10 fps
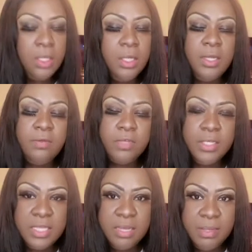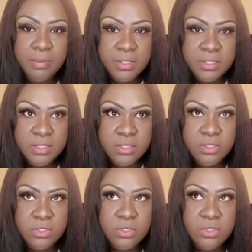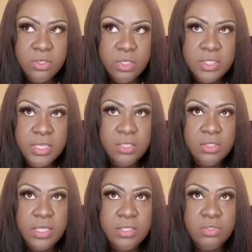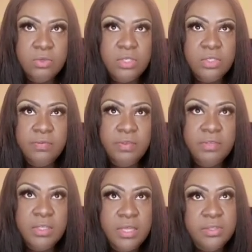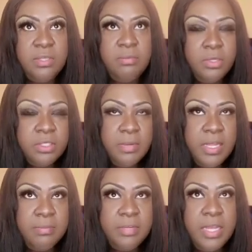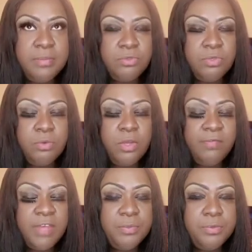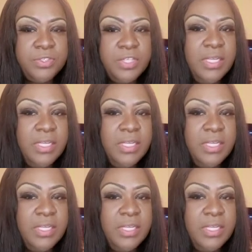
if you get down payment assistance, you're going to take that 250,000 multiplied times 3.5%.